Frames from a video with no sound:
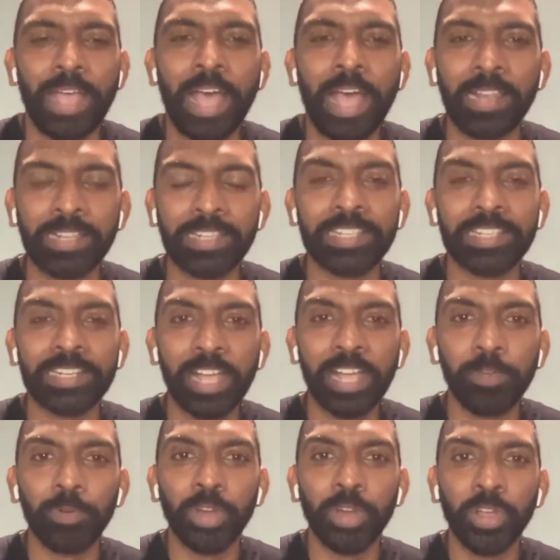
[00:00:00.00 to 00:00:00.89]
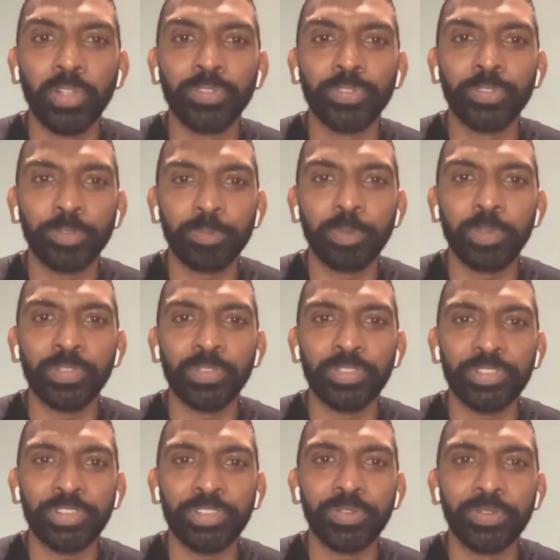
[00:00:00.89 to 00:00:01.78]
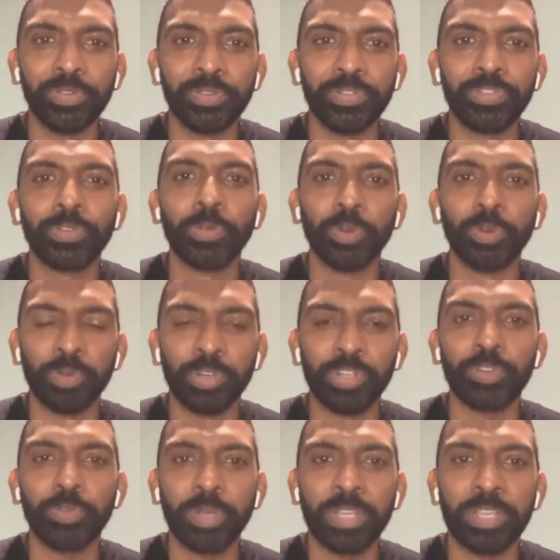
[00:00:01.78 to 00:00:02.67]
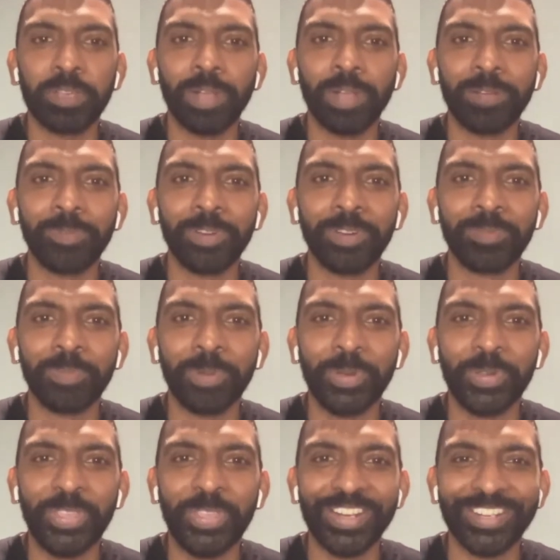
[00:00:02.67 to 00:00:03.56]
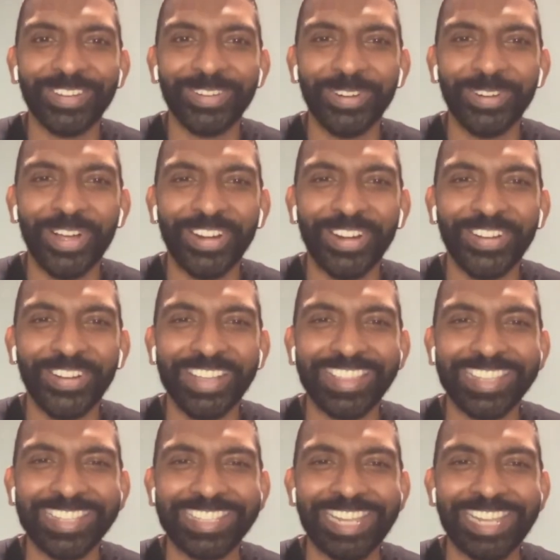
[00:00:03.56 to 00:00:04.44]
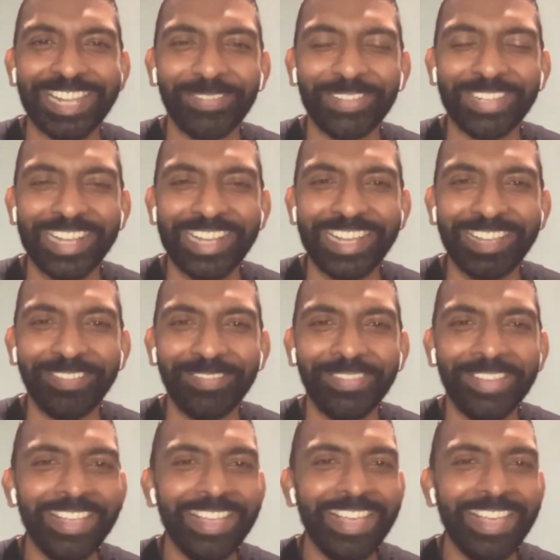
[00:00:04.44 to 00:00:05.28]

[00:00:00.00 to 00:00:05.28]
Alex and I were also supposed to do a retreat while we were both in Toronto at the same time.